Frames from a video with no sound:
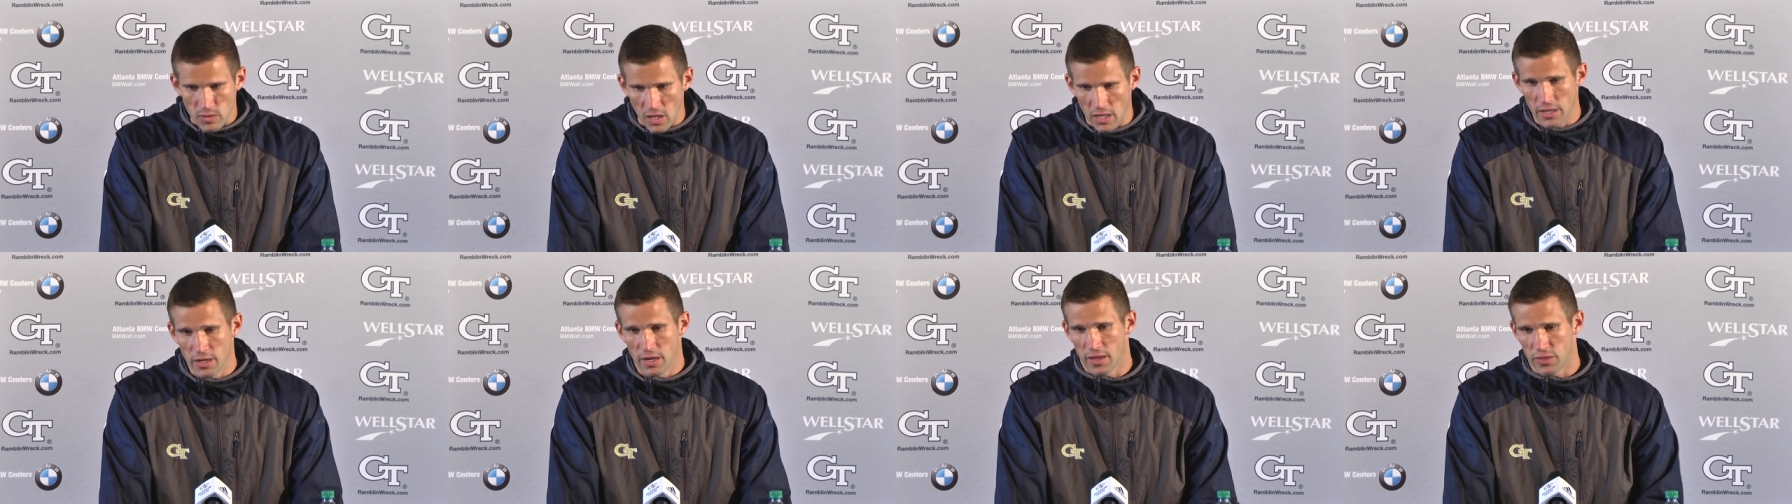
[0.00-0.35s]

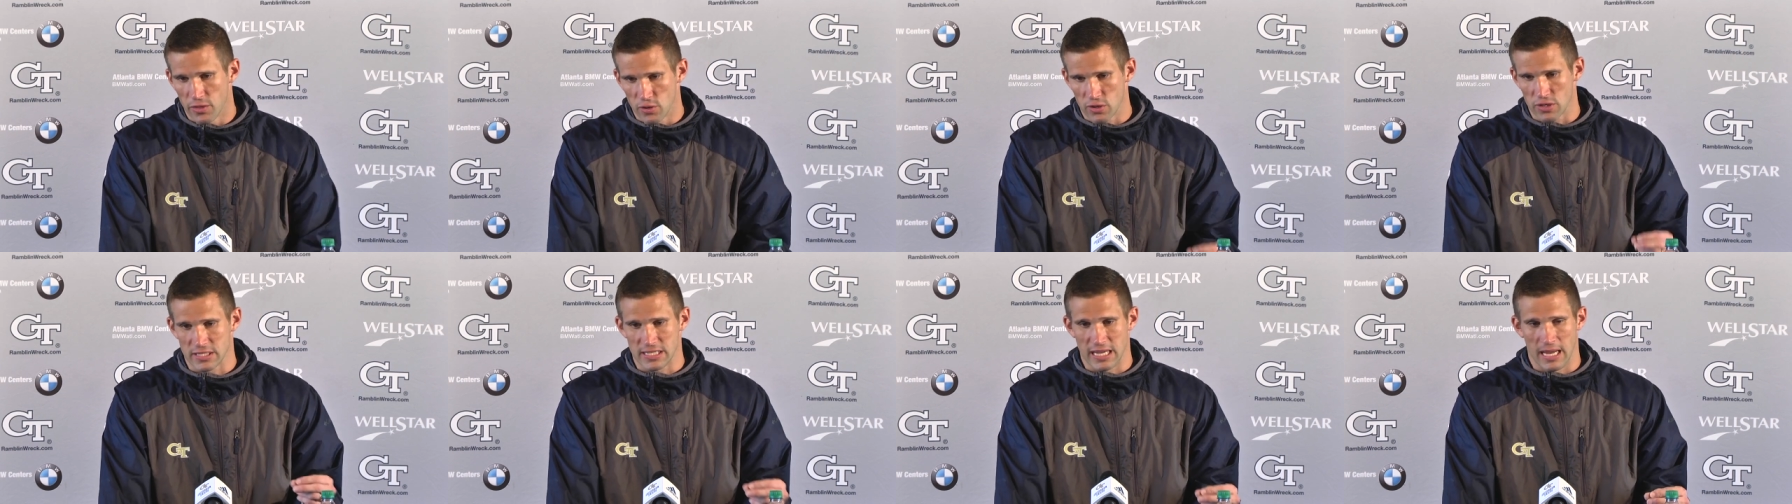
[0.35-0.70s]

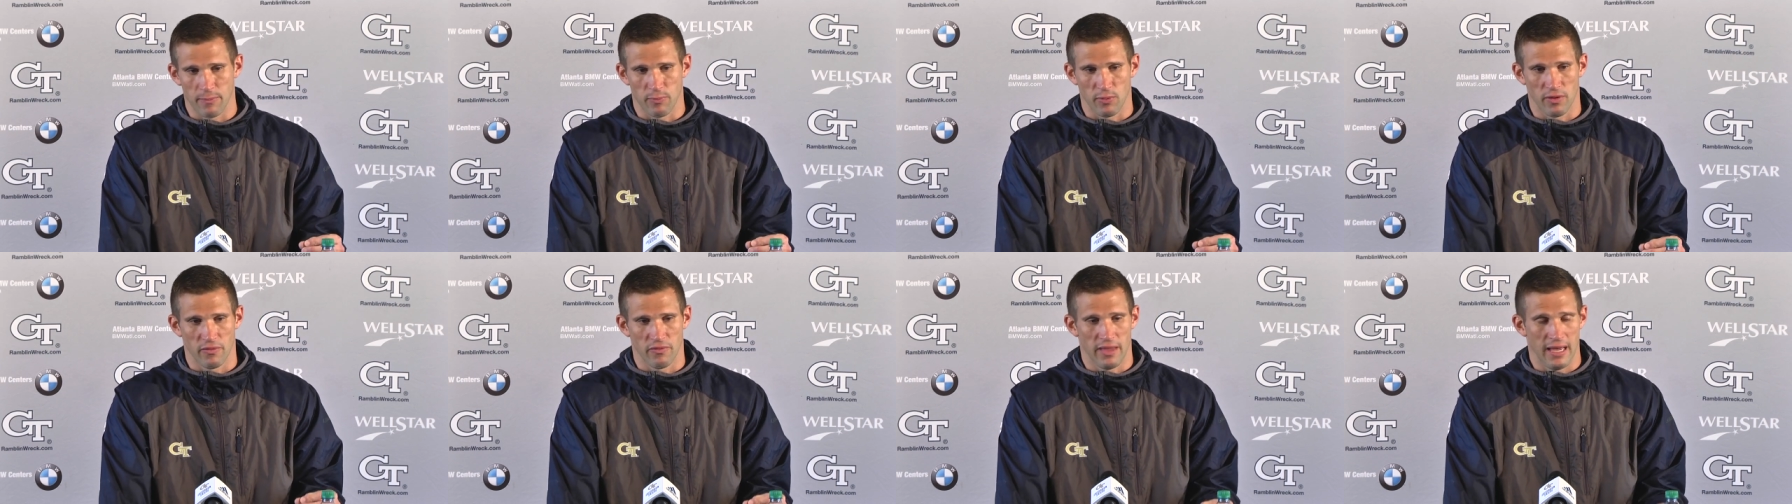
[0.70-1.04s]
Another
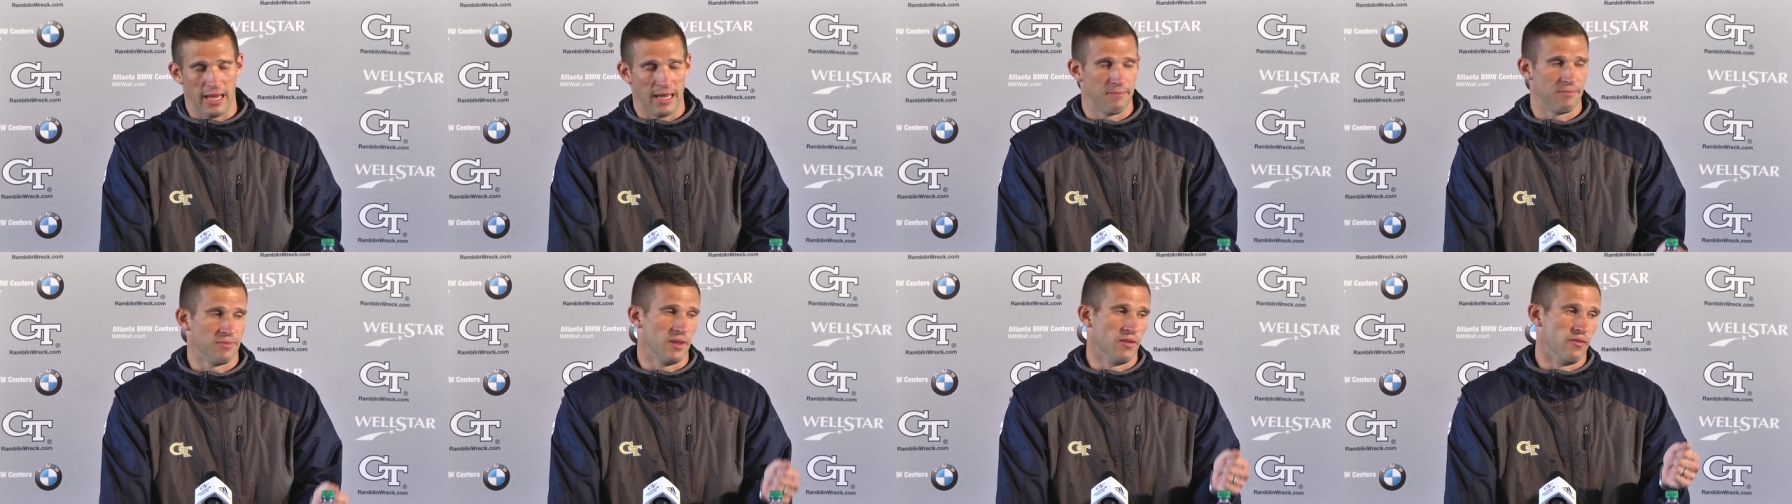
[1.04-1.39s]
example of
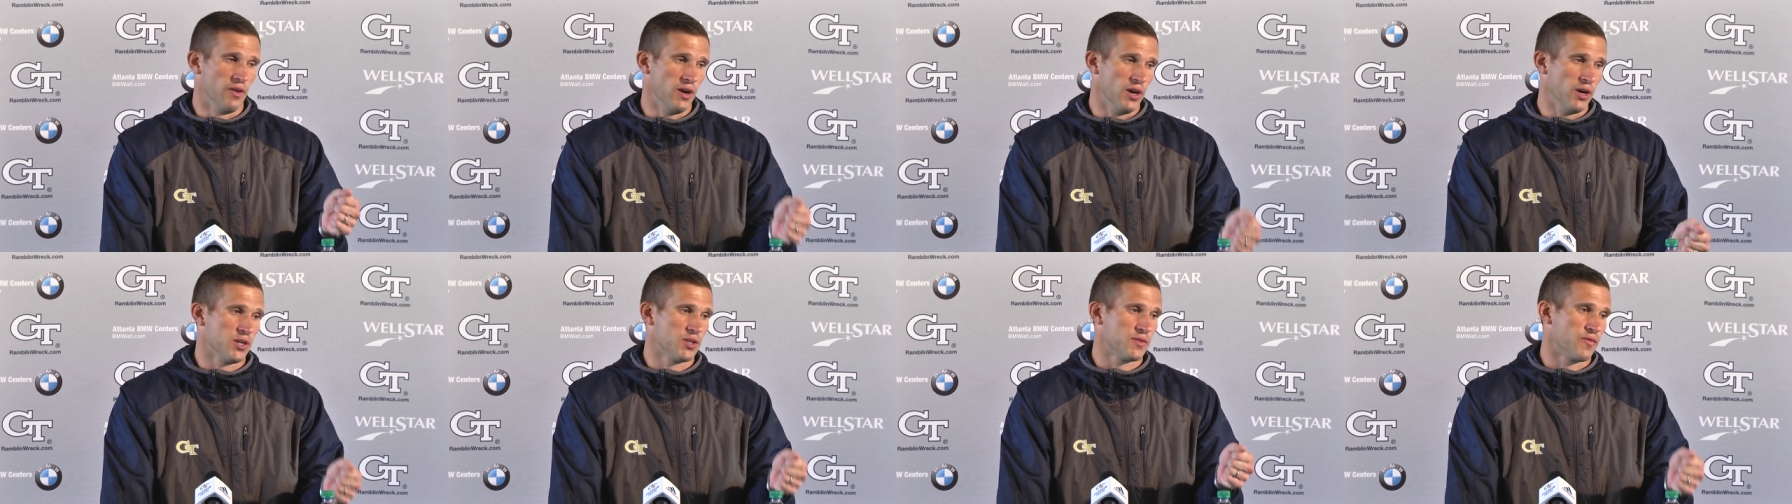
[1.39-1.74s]
that, the
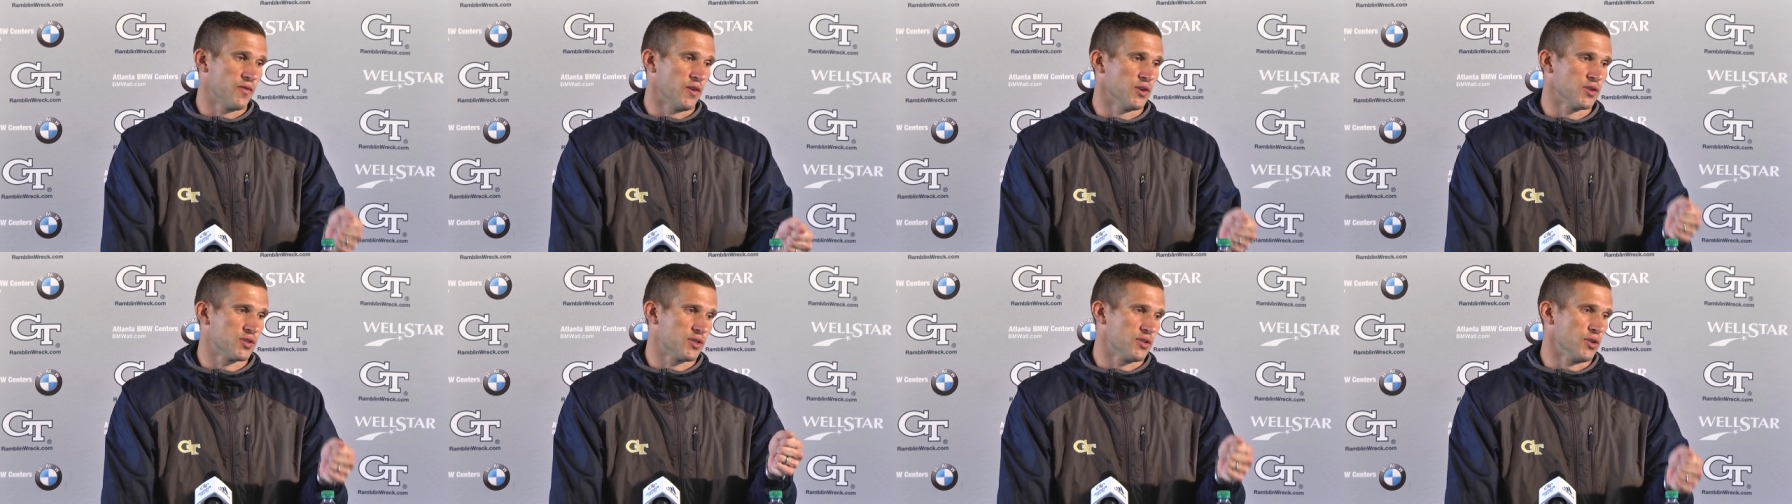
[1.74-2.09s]
very
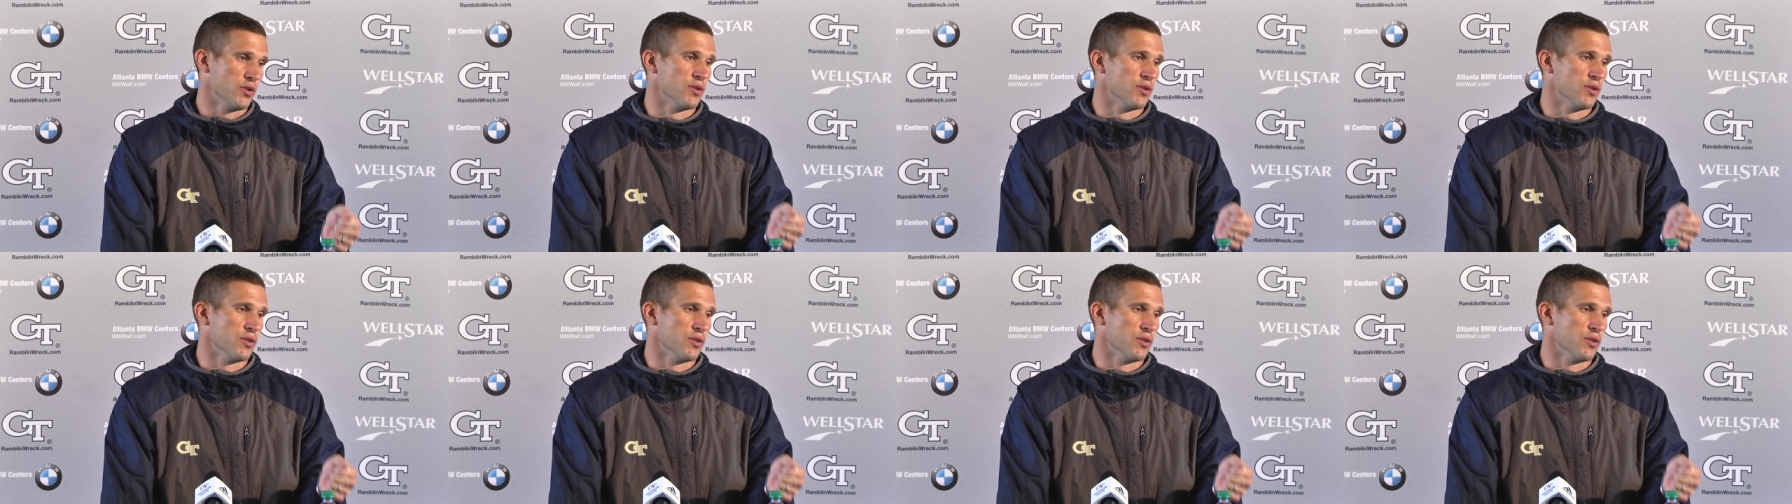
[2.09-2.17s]
first